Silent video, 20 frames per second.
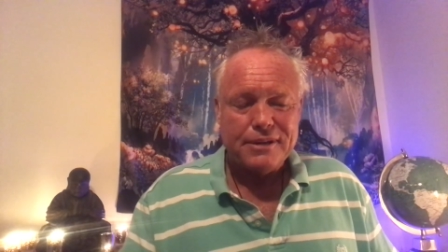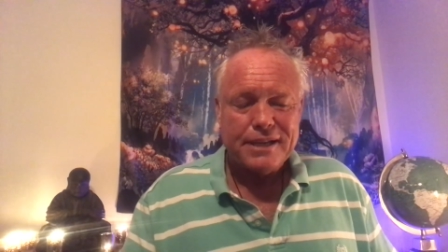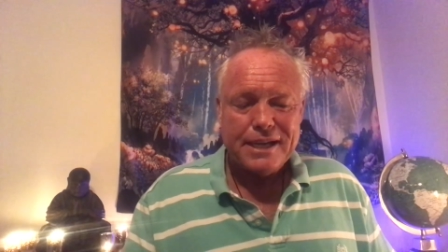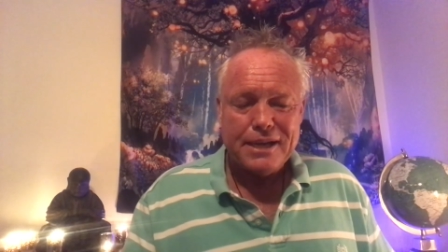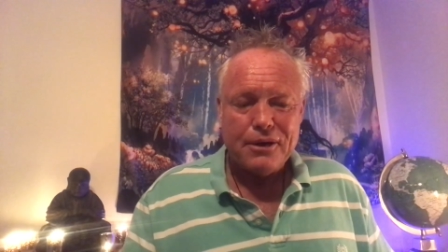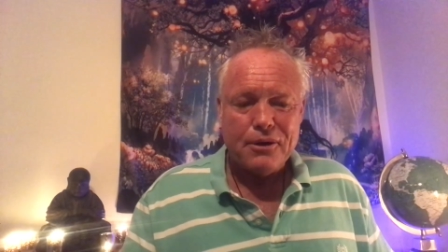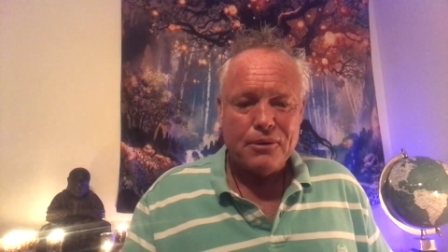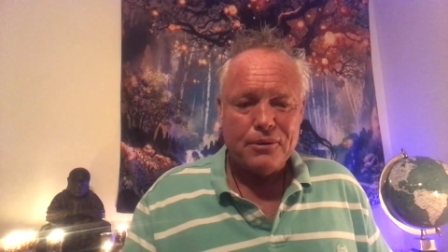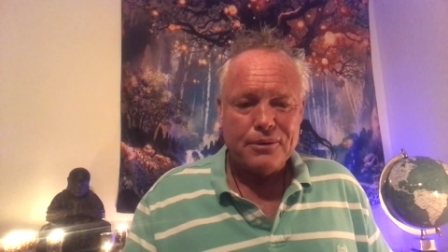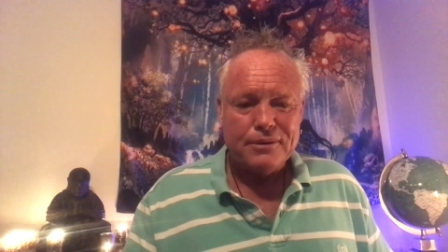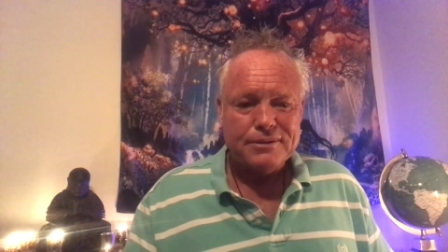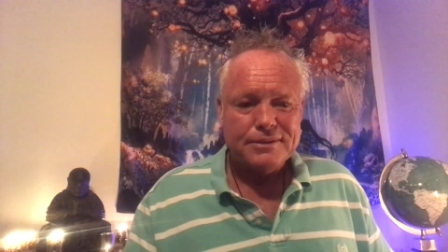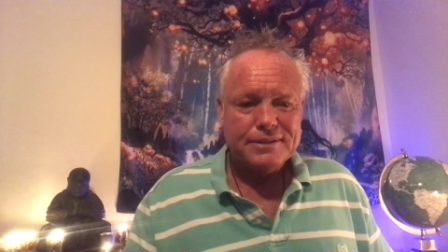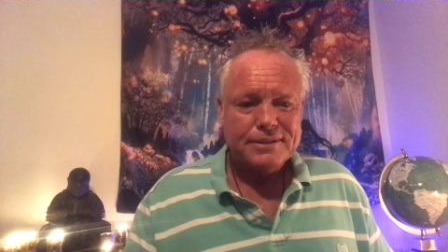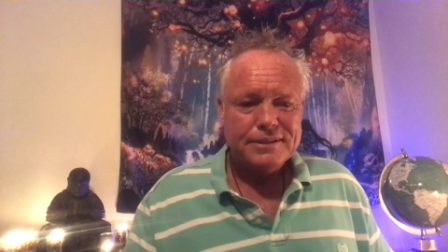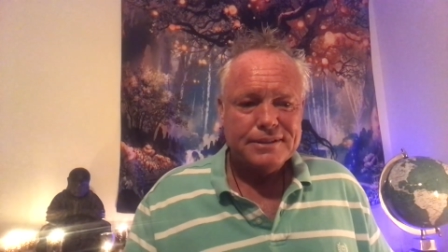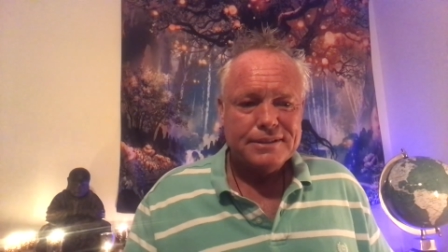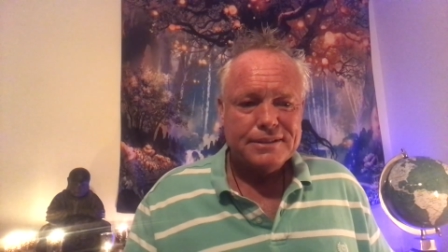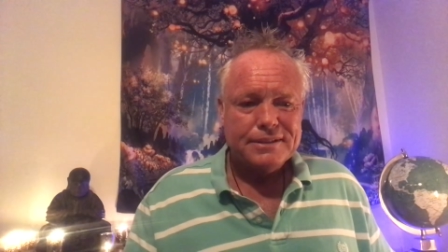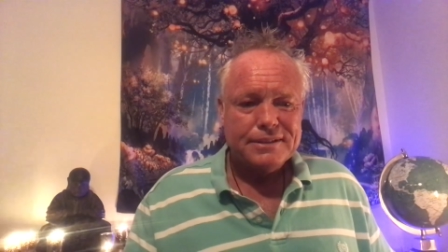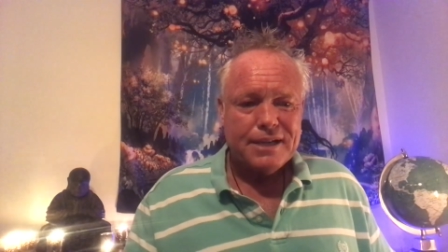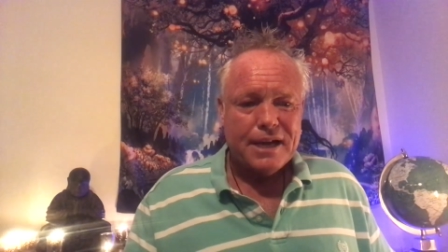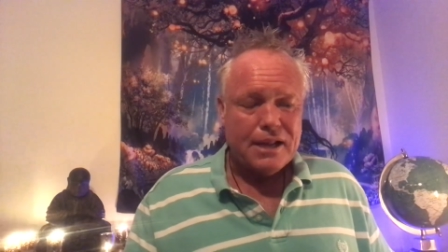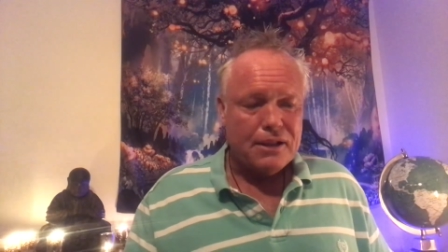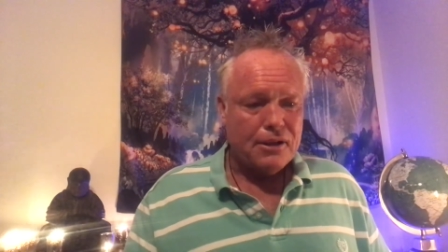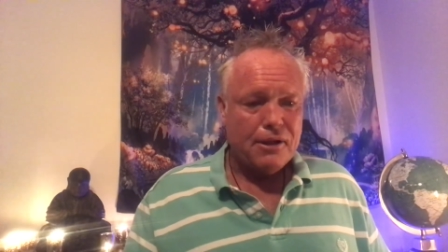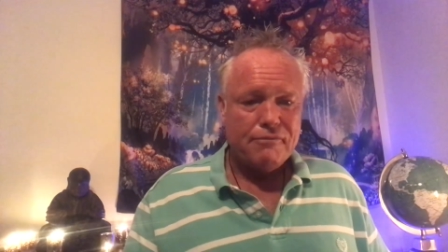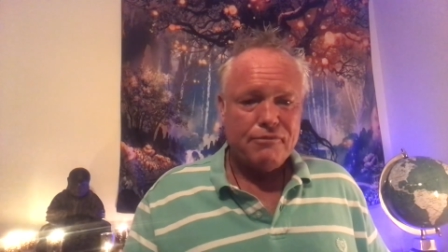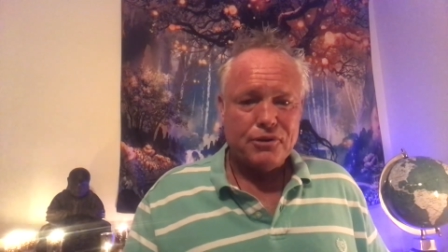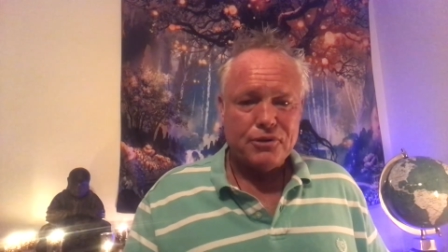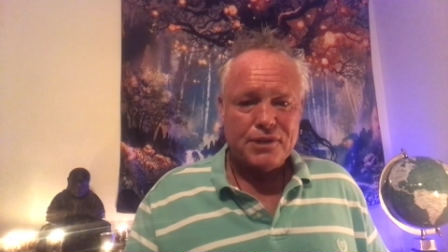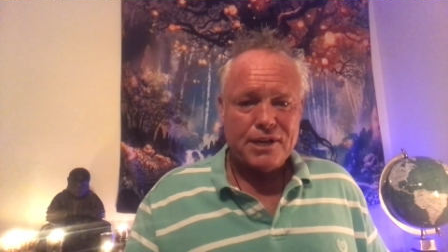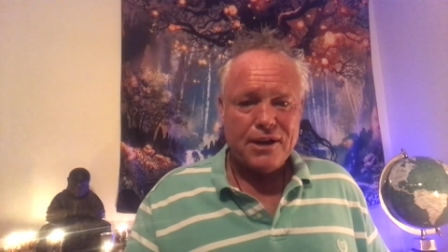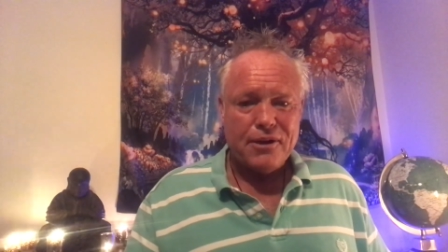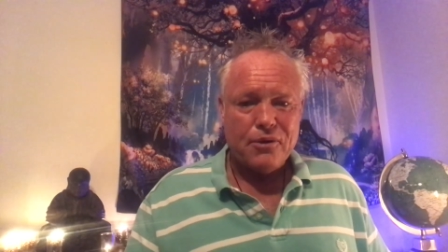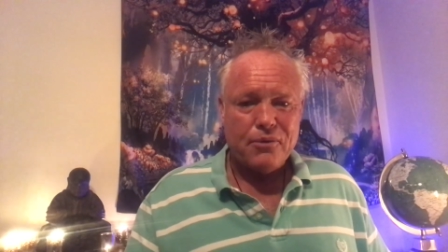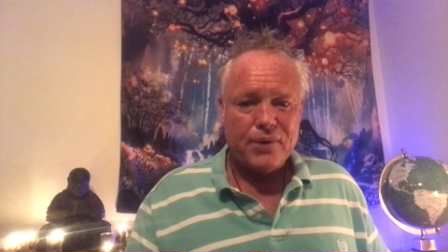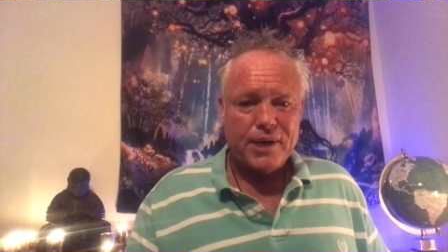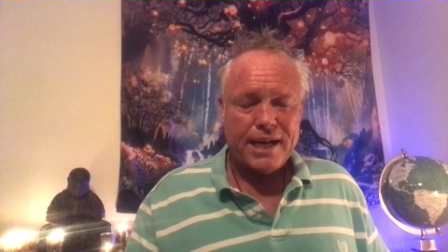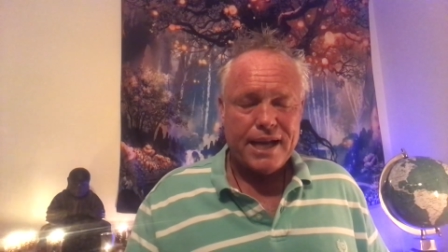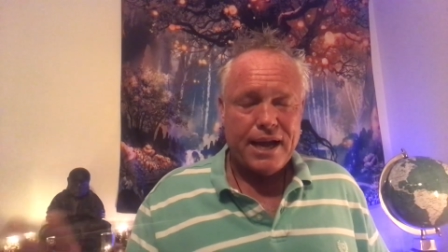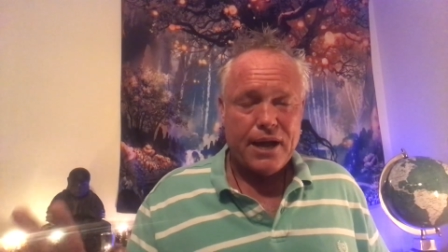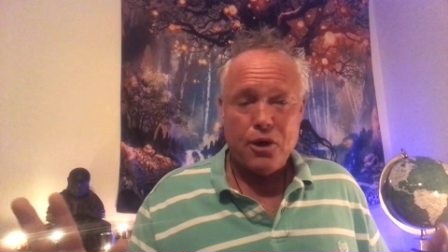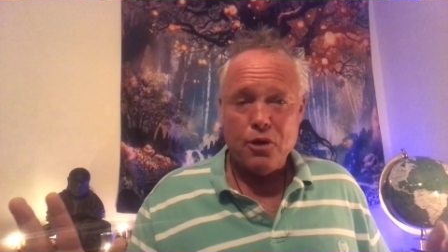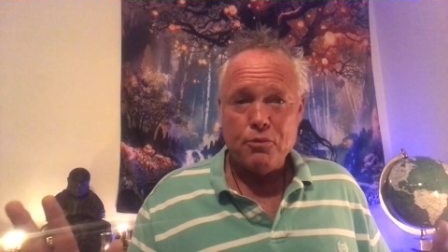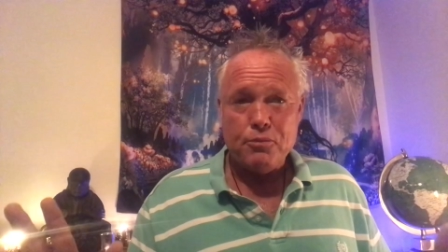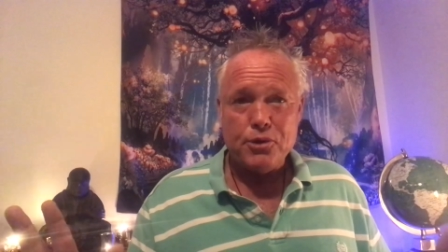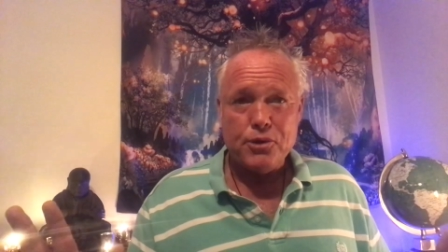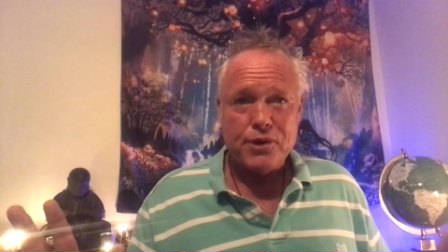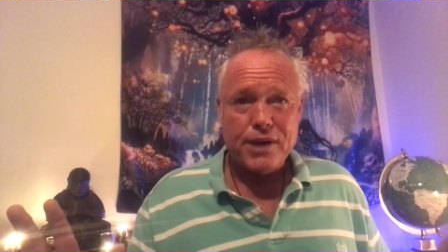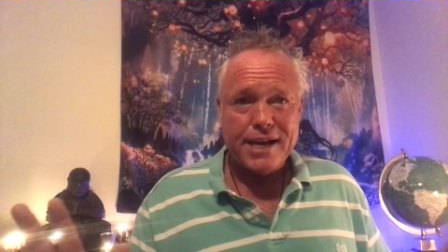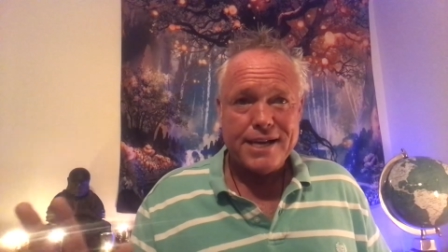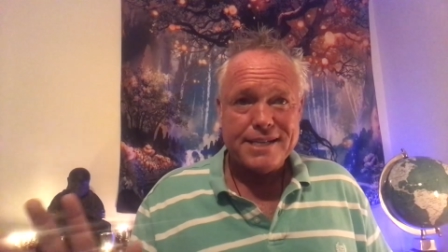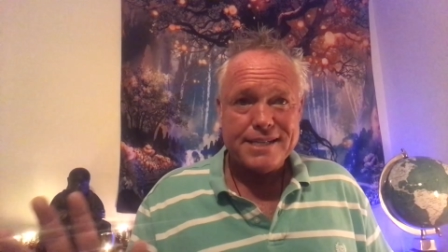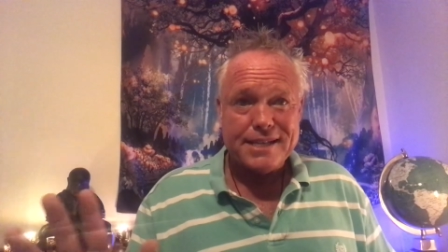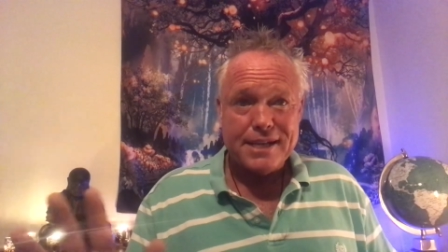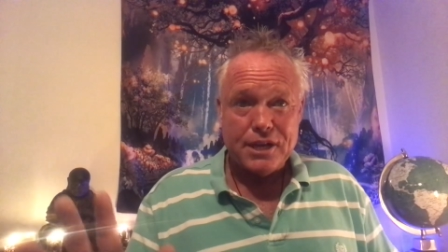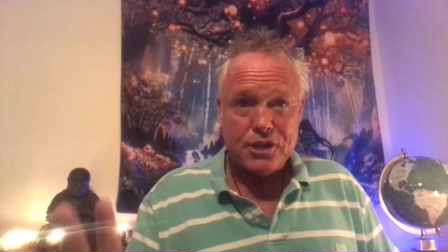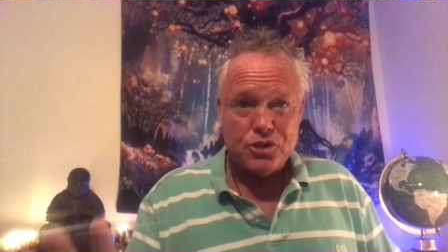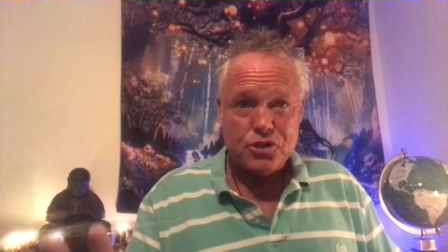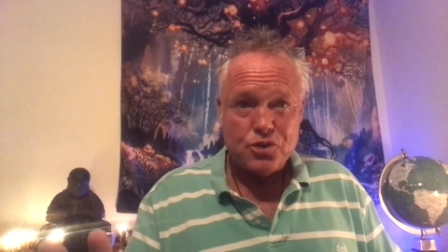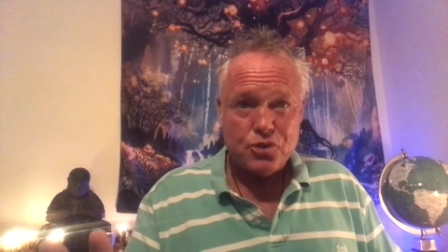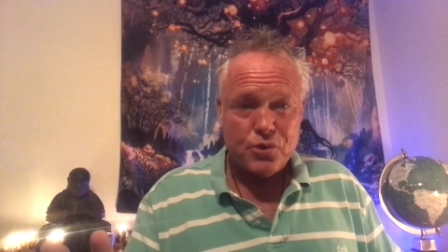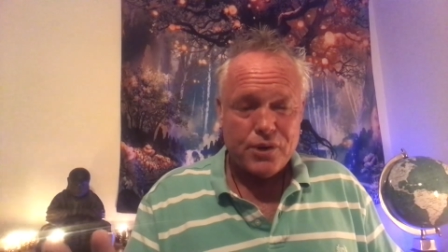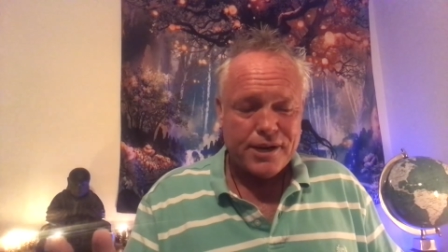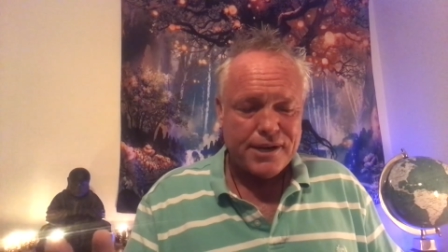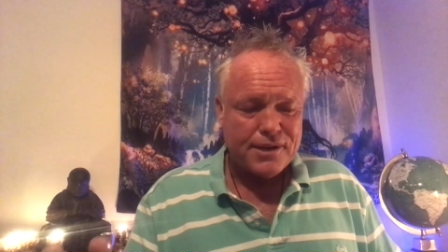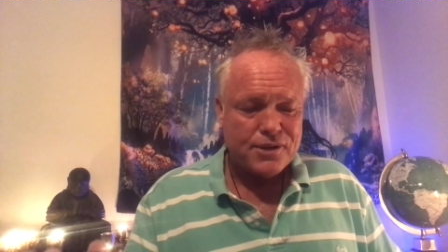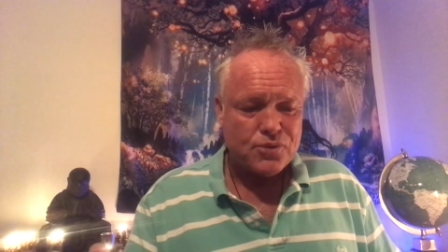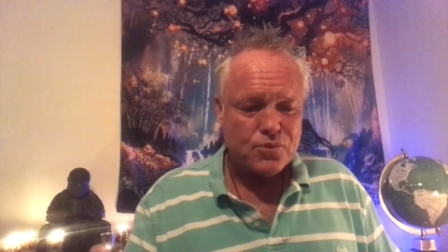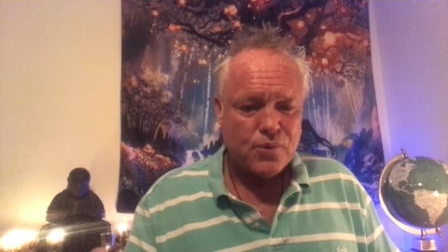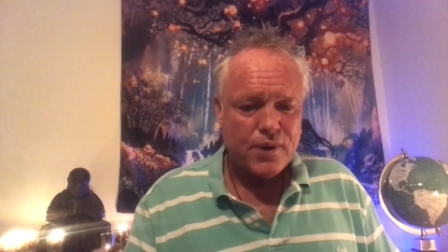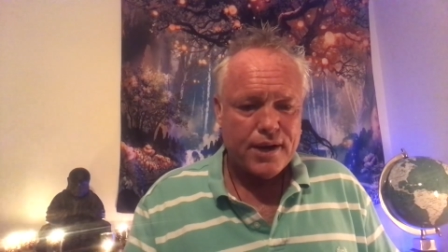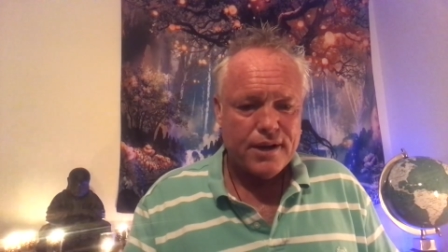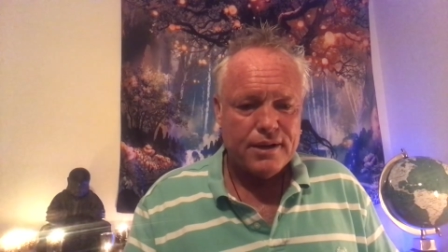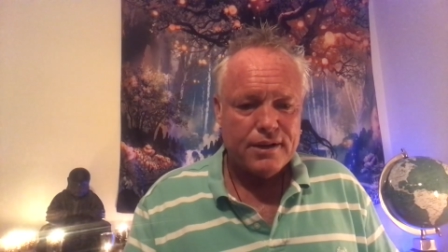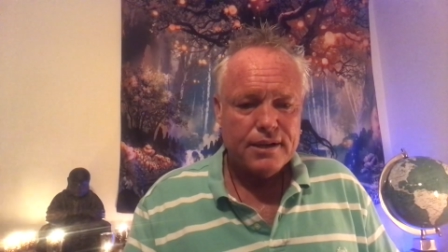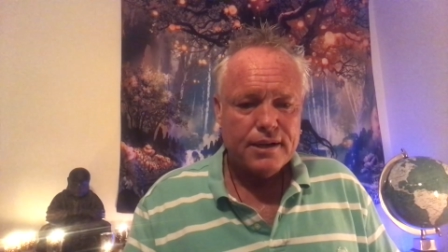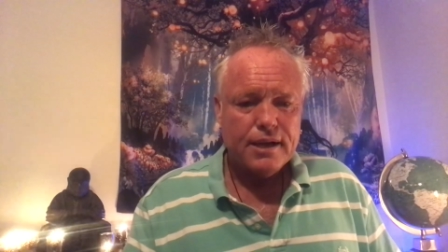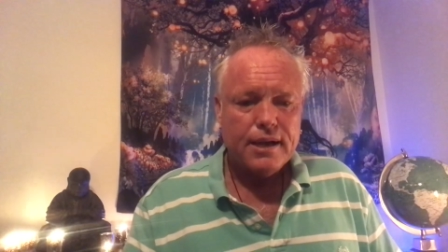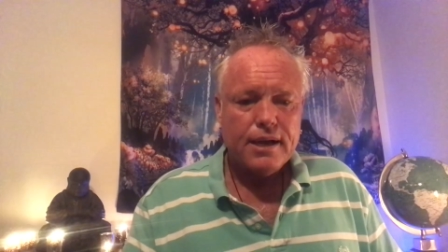Leo, I love your tarot reading. I hope you guys enjoy it as well.